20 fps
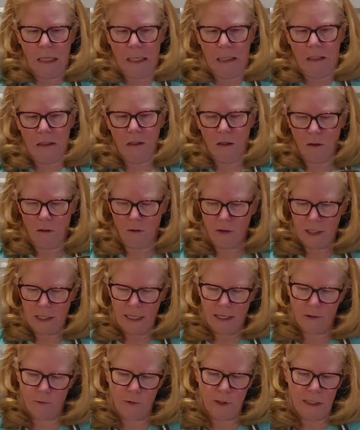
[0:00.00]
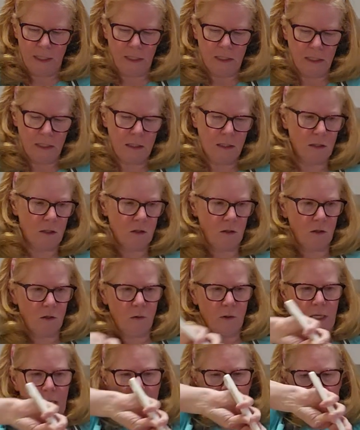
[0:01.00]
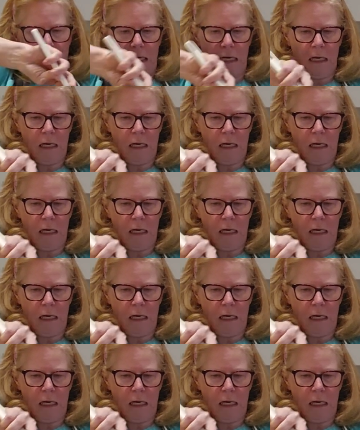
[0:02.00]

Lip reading: All the egg whites are going in.